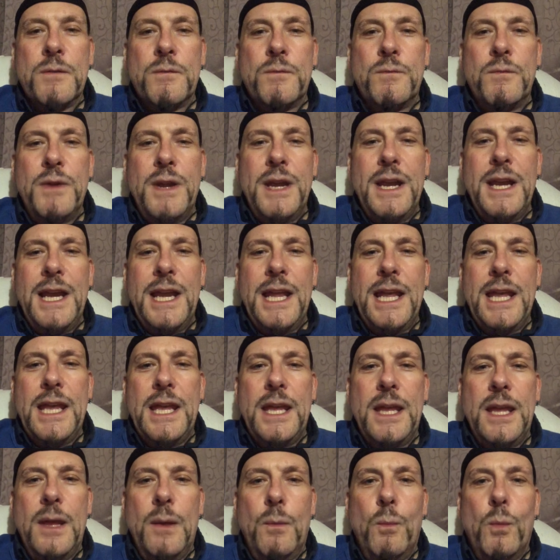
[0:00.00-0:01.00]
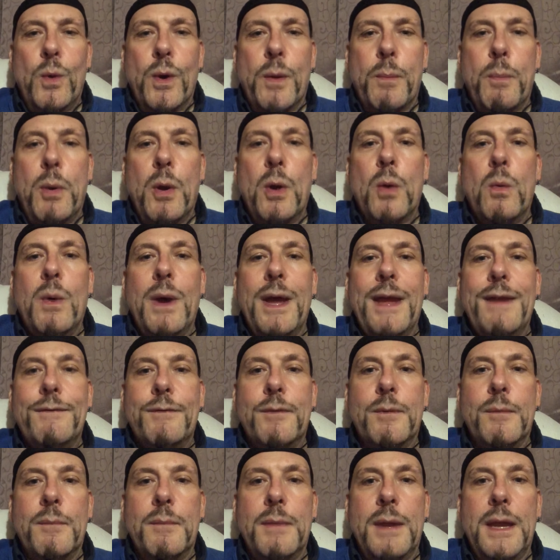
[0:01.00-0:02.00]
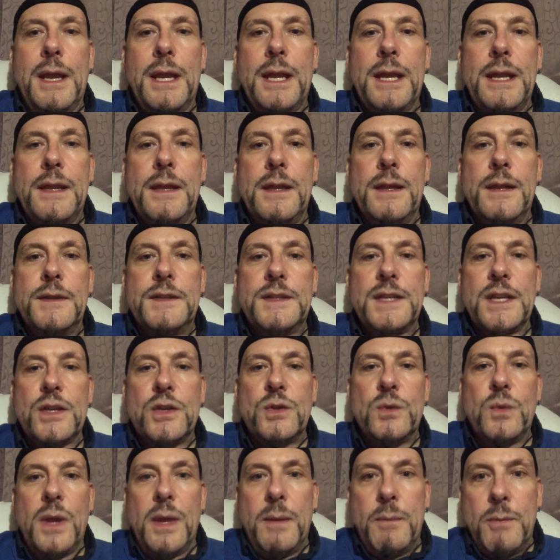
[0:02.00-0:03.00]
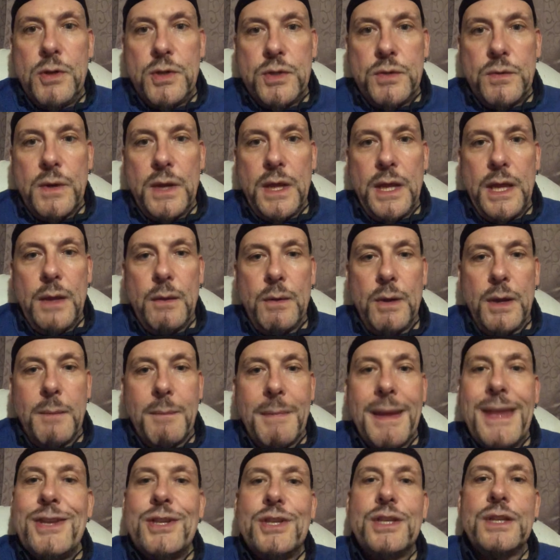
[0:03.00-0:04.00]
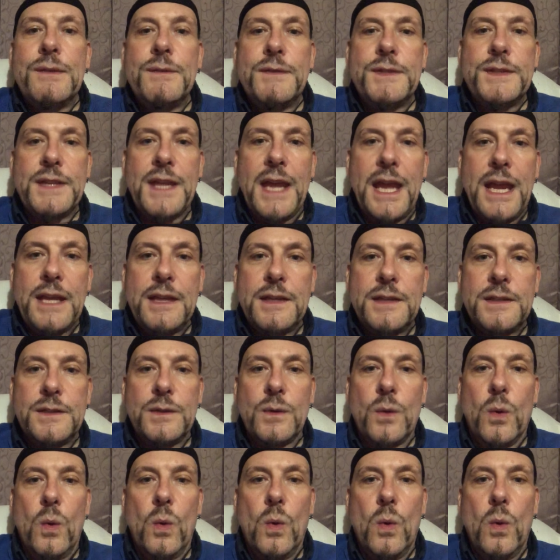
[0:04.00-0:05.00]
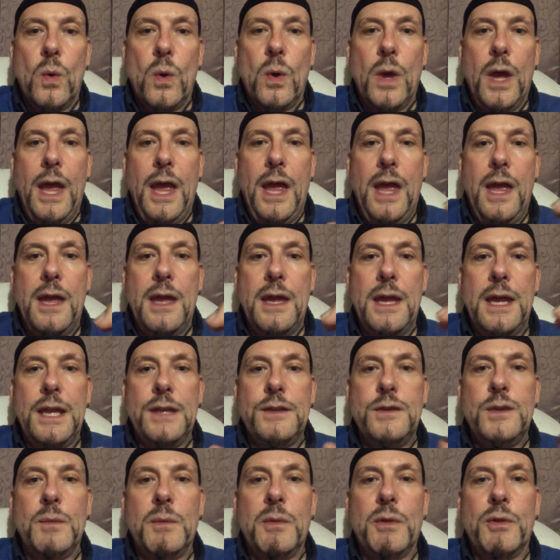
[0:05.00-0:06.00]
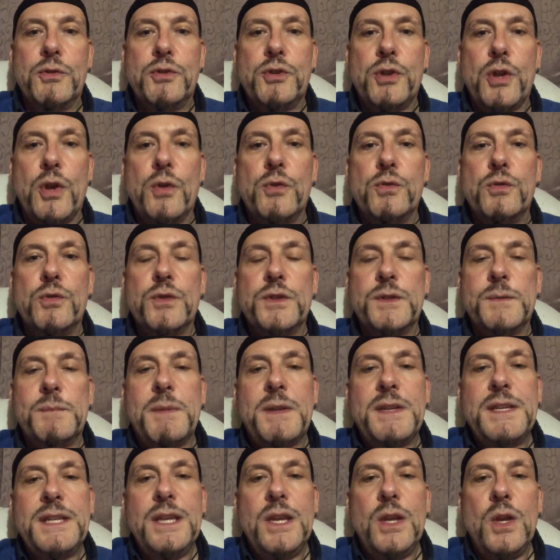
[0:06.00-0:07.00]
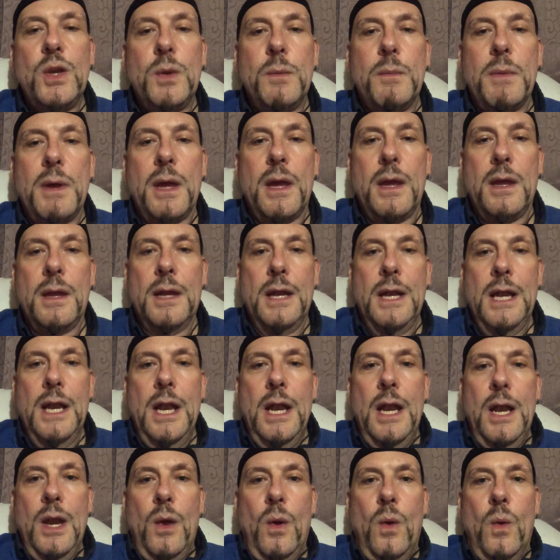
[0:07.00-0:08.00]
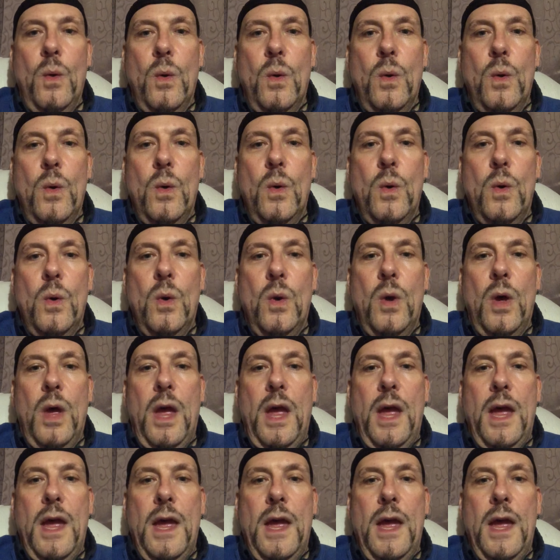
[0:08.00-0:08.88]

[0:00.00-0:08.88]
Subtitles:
really want to pull away from any sexual imagery or any mention of sex, or double entendre or smutty humour, or